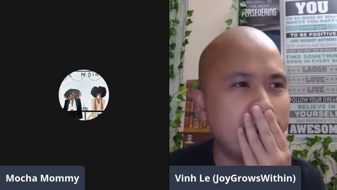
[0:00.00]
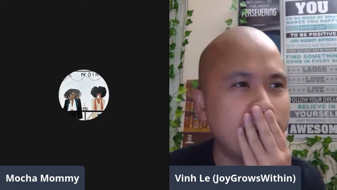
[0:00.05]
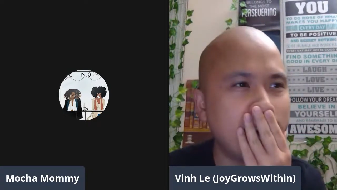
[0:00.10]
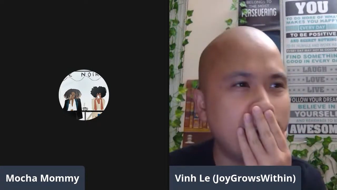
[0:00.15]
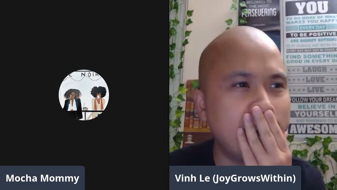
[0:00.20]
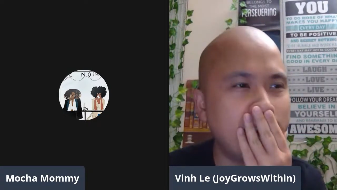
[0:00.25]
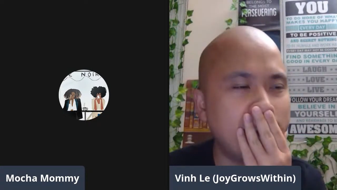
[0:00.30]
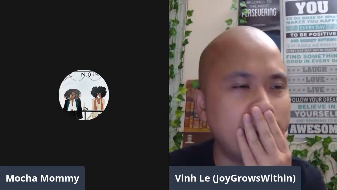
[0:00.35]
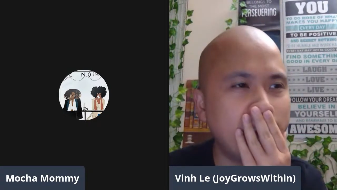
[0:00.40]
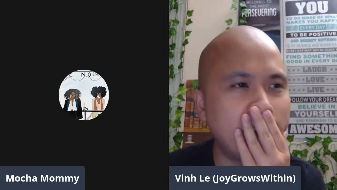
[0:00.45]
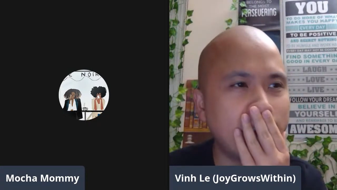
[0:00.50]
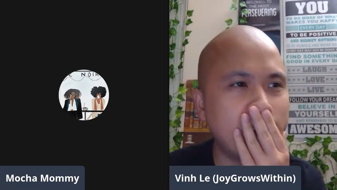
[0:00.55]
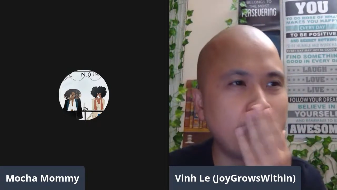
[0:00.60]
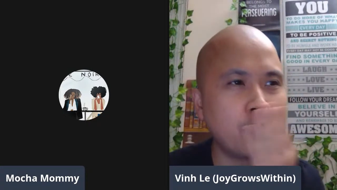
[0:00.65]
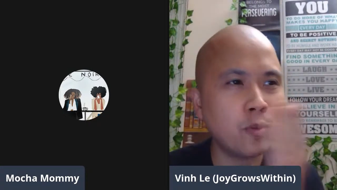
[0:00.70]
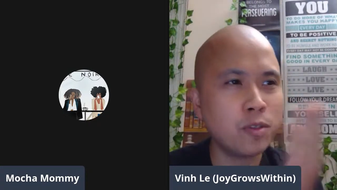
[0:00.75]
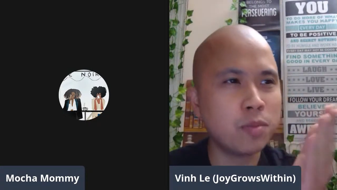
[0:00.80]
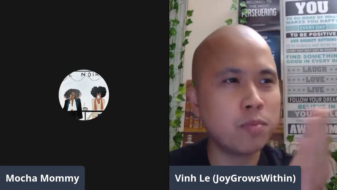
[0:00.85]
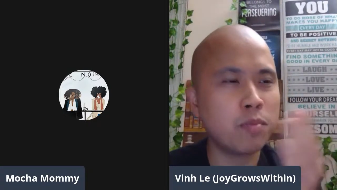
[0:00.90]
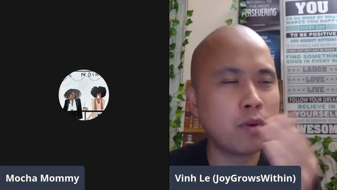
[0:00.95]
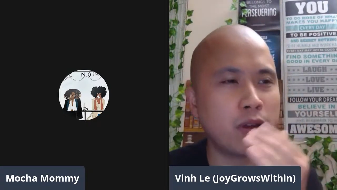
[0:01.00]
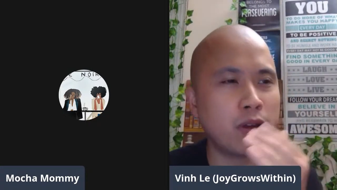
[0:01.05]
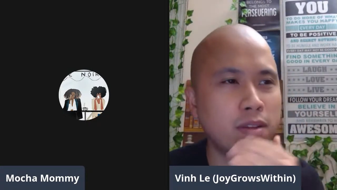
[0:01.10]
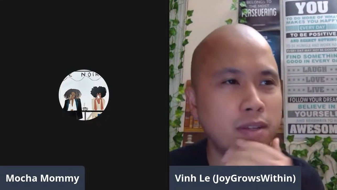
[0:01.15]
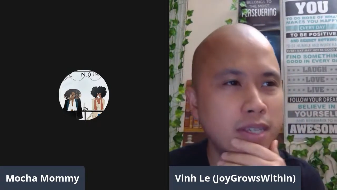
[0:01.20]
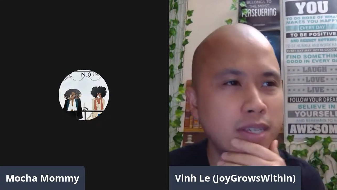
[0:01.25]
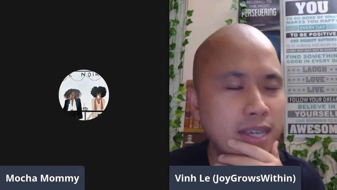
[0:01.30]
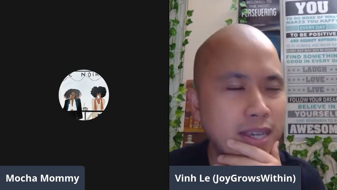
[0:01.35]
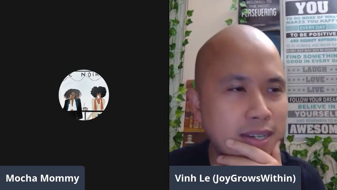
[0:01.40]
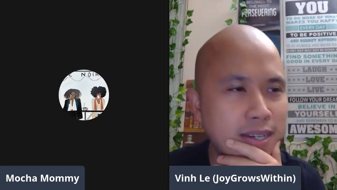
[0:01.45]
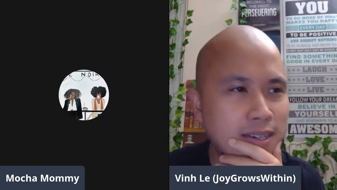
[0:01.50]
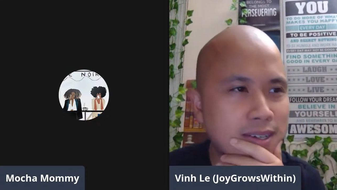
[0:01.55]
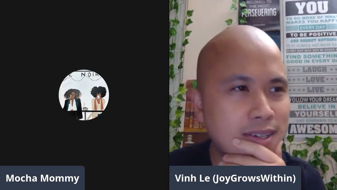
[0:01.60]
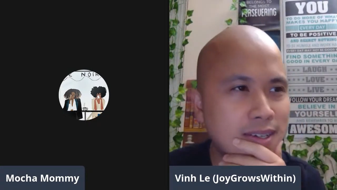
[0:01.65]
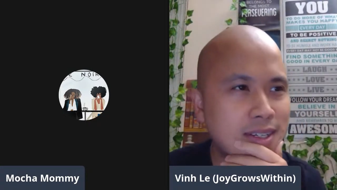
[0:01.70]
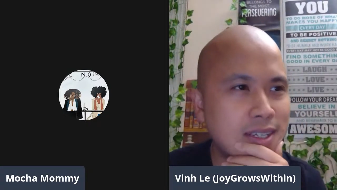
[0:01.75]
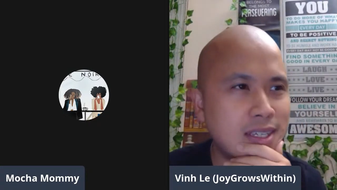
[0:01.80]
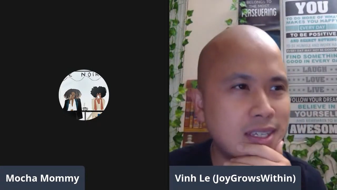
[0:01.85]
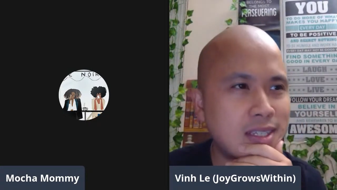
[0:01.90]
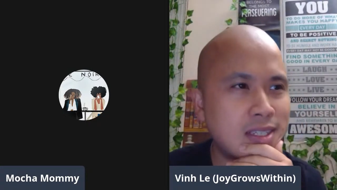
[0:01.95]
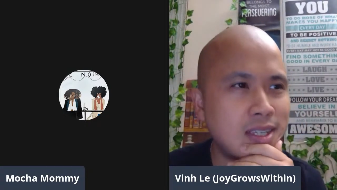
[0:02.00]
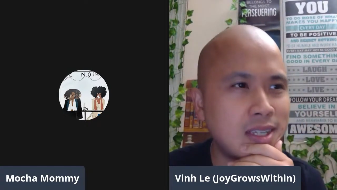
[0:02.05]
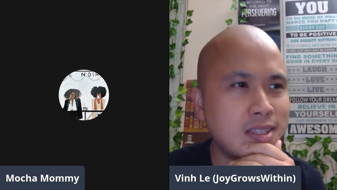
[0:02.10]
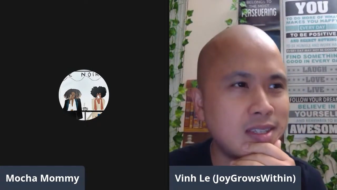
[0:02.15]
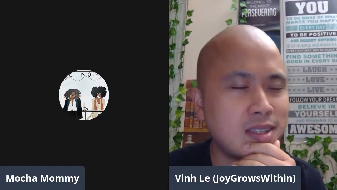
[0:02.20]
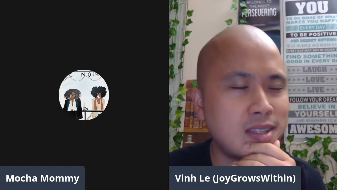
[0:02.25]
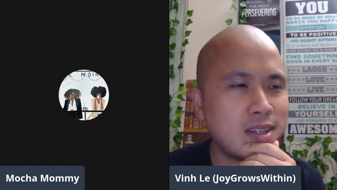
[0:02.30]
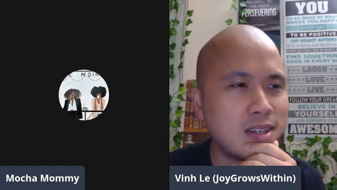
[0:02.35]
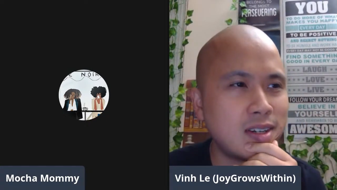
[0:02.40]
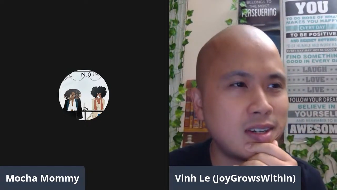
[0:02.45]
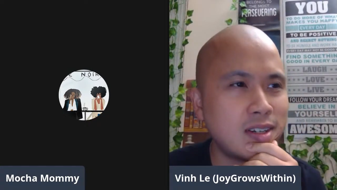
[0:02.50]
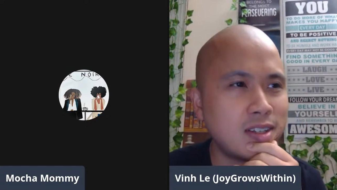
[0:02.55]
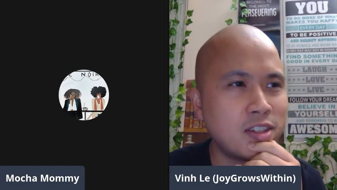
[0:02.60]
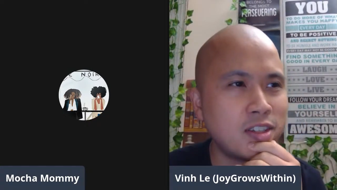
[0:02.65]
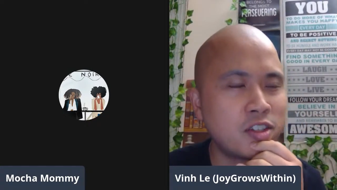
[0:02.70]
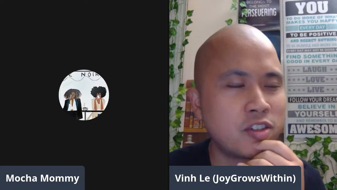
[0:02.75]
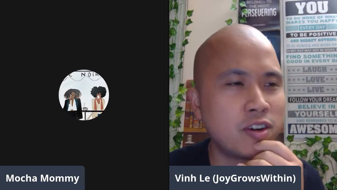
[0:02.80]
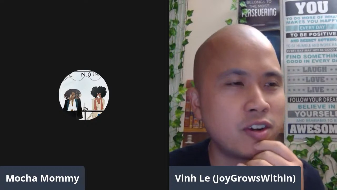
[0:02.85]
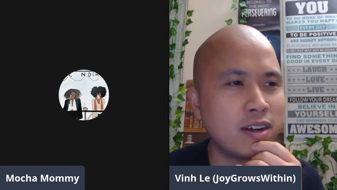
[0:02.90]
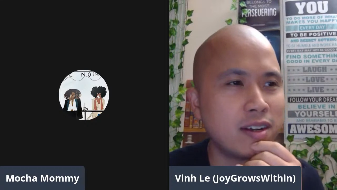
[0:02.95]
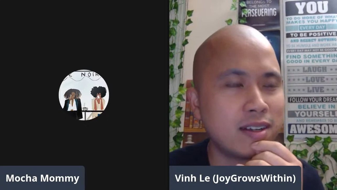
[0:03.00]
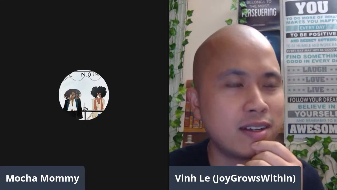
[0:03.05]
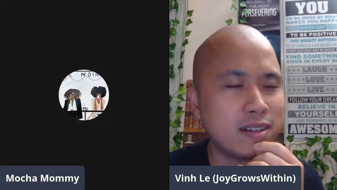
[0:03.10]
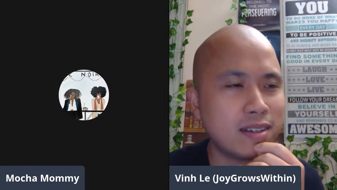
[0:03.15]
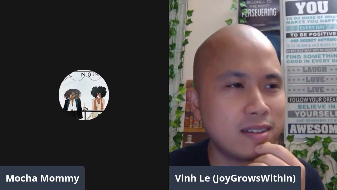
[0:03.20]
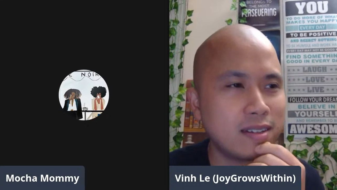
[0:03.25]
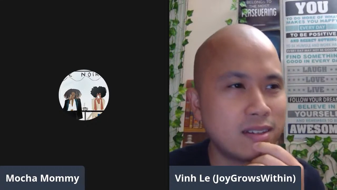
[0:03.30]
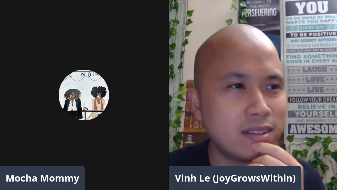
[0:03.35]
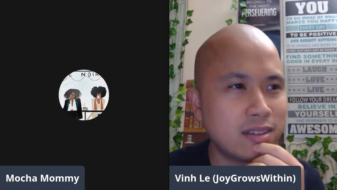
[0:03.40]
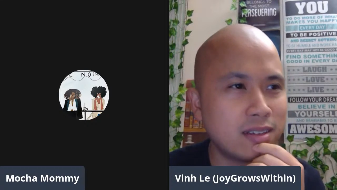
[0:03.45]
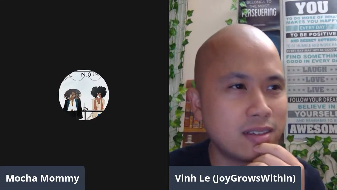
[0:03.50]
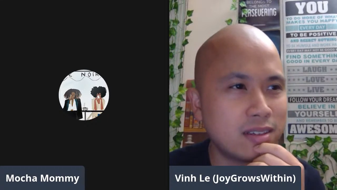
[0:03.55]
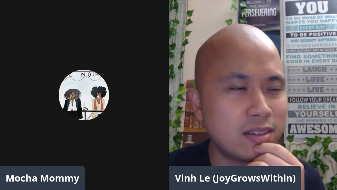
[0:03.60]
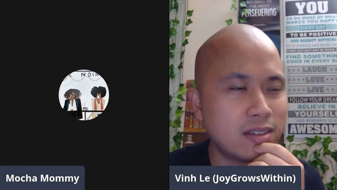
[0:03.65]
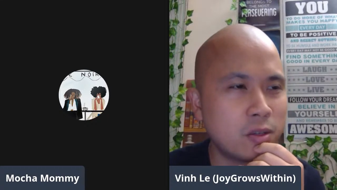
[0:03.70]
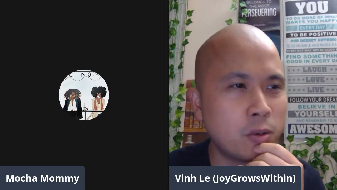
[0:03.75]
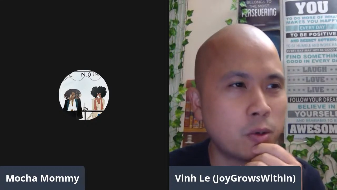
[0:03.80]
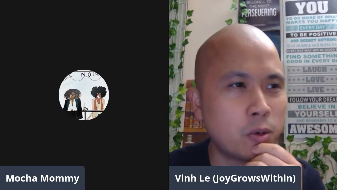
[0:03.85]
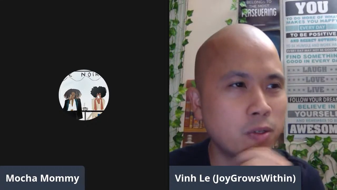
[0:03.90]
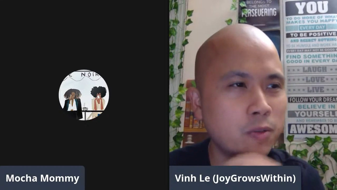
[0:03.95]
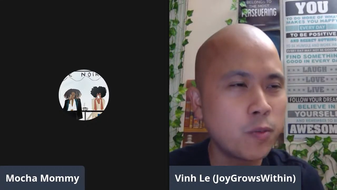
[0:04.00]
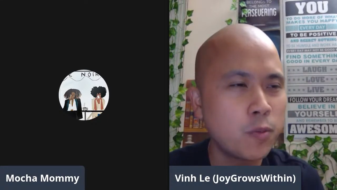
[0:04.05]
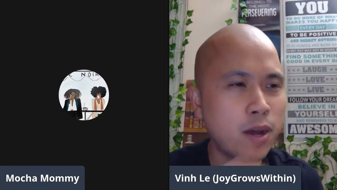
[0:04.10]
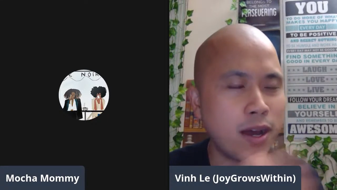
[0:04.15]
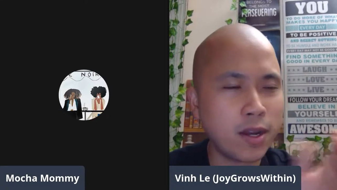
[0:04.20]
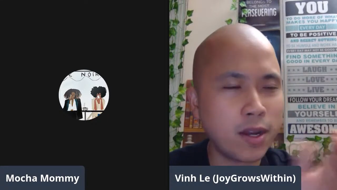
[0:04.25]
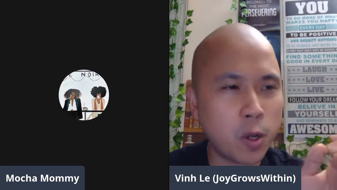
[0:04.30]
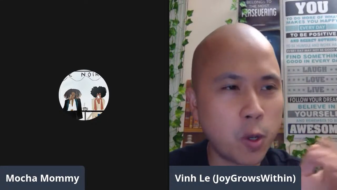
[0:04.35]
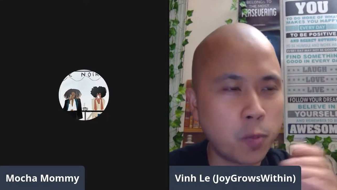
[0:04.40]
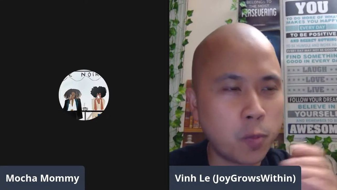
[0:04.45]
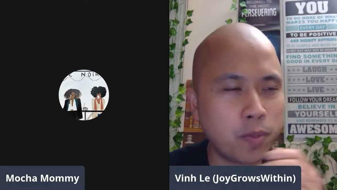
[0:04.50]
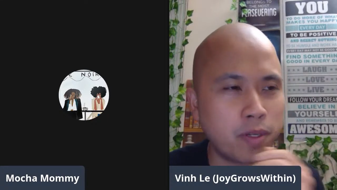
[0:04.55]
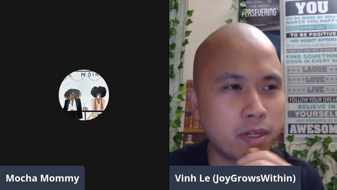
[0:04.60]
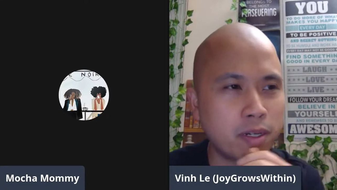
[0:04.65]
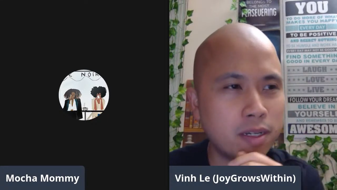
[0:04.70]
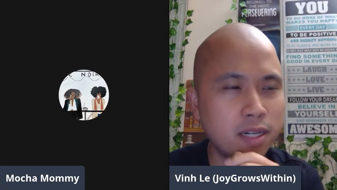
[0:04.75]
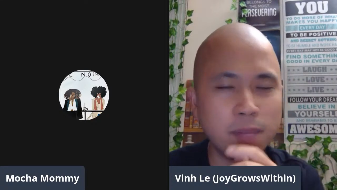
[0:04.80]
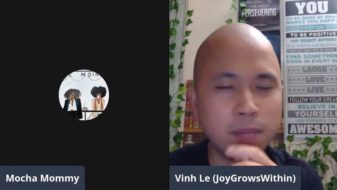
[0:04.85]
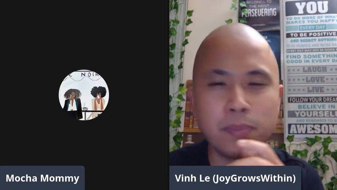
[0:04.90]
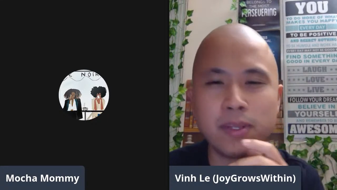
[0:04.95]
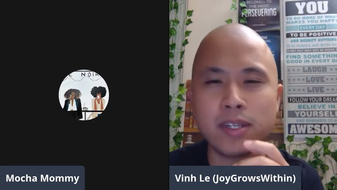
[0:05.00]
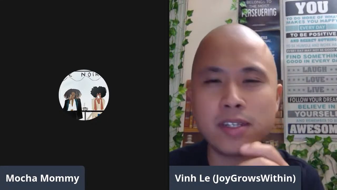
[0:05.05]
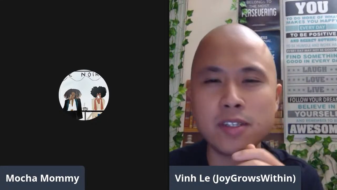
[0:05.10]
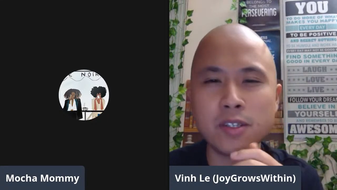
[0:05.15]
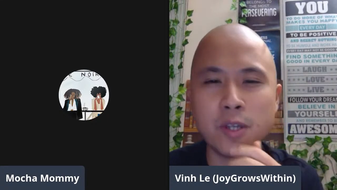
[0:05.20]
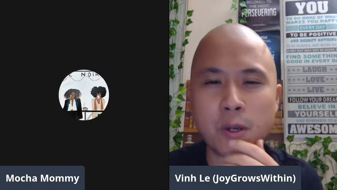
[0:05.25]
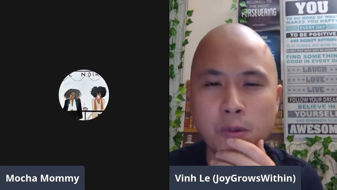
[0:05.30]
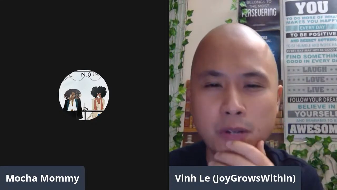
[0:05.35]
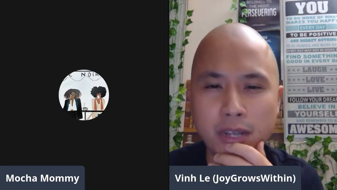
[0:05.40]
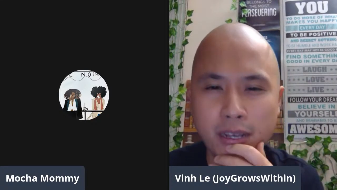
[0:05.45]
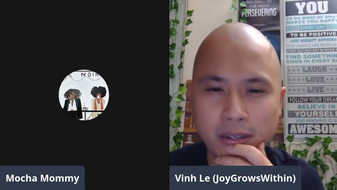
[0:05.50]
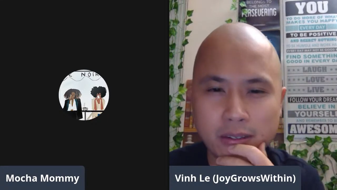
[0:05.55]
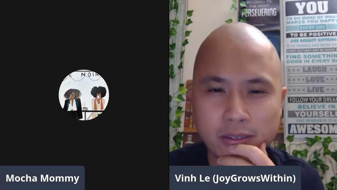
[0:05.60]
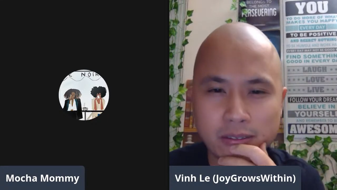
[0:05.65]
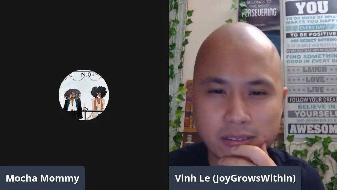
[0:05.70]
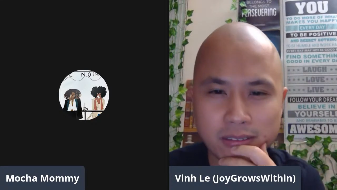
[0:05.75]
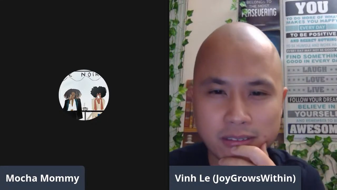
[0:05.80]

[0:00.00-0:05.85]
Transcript: And there goes the brother again. He sits there in his truck, doors wide open, clipping his toenails.